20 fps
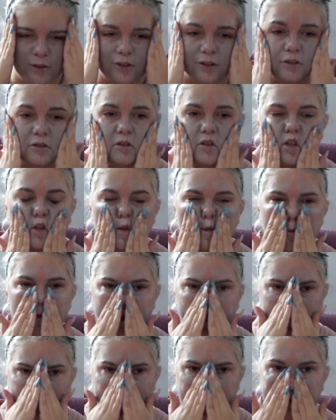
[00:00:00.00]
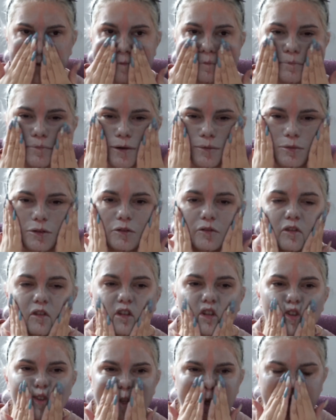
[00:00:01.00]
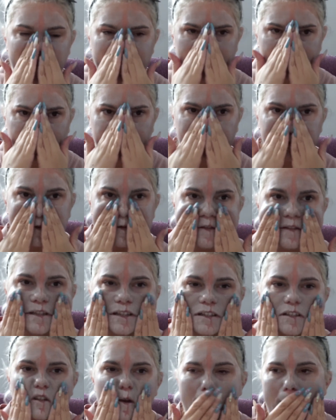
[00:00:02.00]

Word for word: So I'll wait till it bubbles. Then I'll rinse it.